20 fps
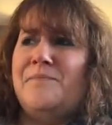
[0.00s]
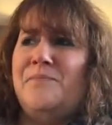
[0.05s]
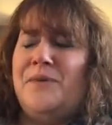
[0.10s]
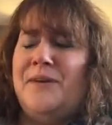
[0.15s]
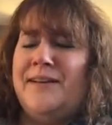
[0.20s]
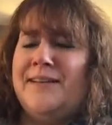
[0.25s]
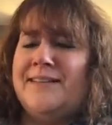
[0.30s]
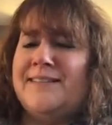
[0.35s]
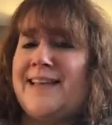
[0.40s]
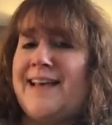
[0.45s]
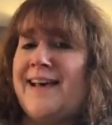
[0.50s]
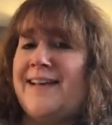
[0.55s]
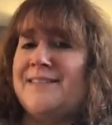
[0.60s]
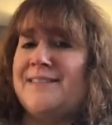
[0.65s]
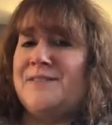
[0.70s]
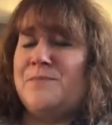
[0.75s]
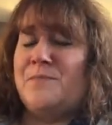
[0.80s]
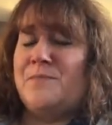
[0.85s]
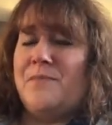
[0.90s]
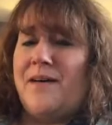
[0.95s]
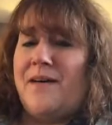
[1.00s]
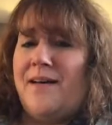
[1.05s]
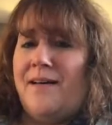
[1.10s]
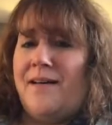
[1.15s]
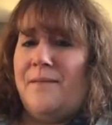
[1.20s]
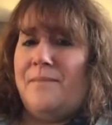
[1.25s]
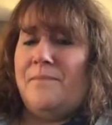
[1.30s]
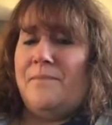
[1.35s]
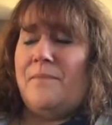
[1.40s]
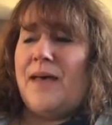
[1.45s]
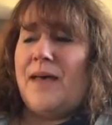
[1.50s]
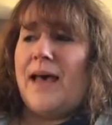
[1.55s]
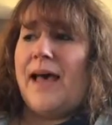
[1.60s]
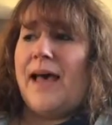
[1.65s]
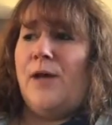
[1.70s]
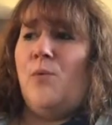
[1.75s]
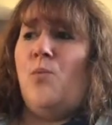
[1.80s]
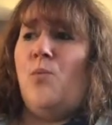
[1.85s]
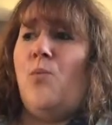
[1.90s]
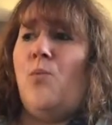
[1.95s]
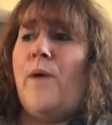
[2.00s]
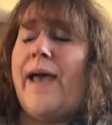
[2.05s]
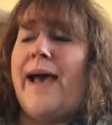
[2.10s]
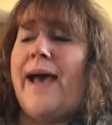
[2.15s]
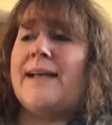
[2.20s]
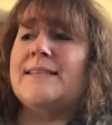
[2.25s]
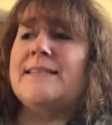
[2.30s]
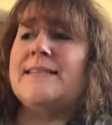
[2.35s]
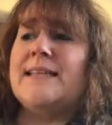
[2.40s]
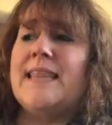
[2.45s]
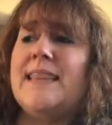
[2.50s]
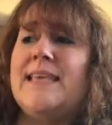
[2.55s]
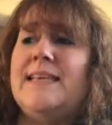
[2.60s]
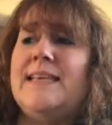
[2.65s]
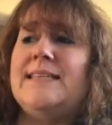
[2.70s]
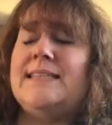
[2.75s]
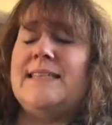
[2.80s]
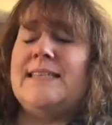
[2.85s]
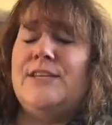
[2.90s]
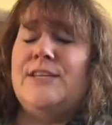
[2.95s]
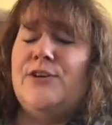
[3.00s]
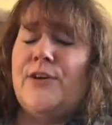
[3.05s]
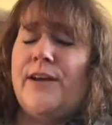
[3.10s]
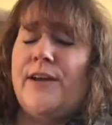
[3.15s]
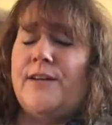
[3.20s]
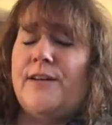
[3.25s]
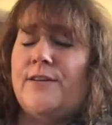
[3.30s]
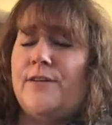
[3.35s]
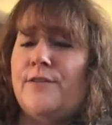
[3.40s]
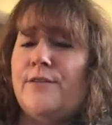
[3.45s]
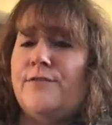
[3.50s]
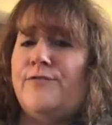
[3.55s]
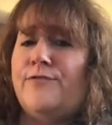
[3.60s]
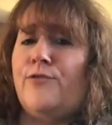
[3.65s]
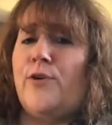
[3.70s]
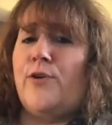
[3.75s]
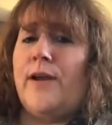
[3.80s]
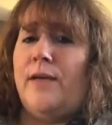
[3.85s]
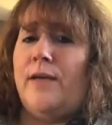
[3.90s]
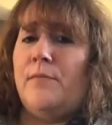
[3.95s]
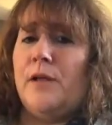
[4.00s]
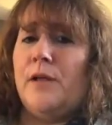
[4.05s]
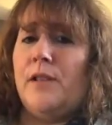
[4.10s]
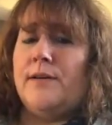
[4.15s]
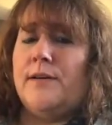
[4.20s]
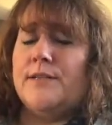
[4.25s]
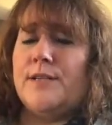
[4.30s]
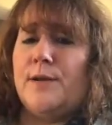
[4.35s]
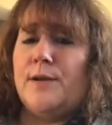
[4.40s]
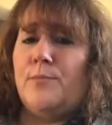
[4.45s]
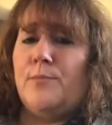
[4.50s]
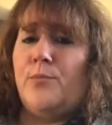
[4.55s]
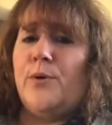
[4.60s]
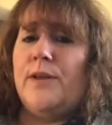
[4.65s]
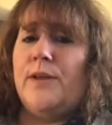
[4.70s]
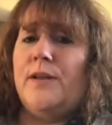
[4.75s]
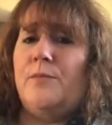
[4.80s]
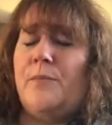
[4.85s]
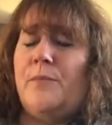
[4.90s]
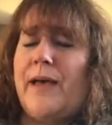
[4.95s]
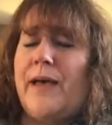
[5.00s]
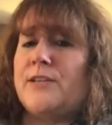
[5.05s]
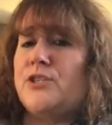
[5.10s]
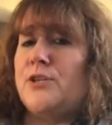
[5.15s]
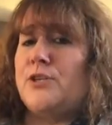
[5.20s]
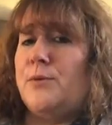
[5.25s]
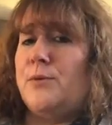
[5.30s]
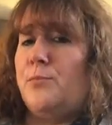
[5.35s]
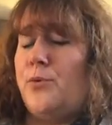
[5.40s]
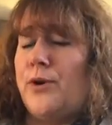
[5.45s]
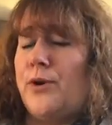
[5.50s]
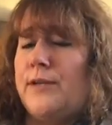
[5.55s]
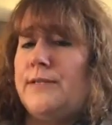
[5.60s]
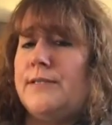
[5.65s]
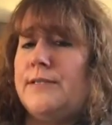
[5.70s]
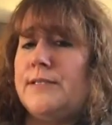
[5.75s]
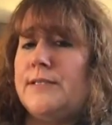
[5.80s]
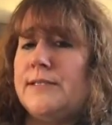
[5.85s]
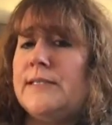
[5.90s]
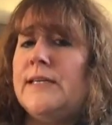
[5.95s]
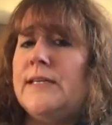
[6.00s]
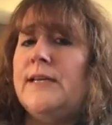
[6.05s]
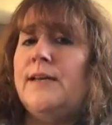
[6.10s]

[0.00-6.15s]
because as I asked the senior editor for MLR's imprint, Passion and Print,